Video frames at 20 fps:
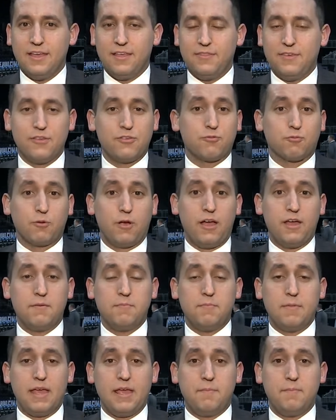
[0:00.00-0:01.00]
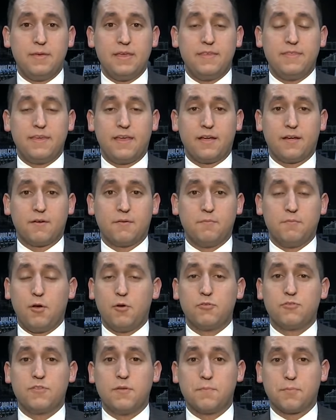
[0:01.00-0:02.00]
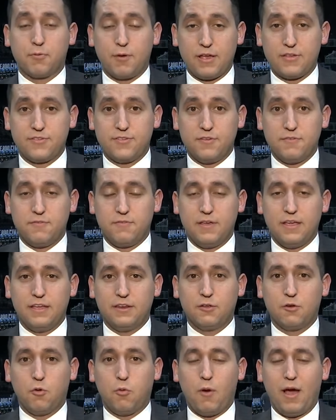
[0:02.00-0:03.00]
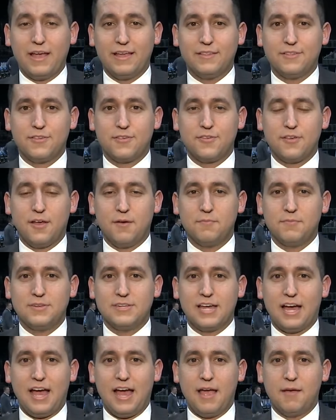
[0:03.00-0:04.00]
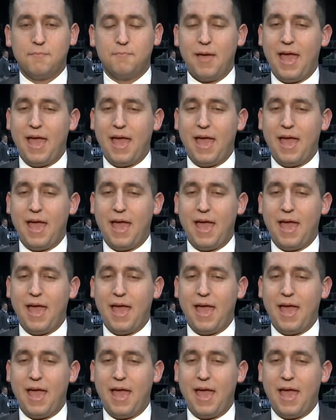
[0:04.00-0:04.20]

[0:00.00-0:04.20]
this run may be their most impressive in quite some time.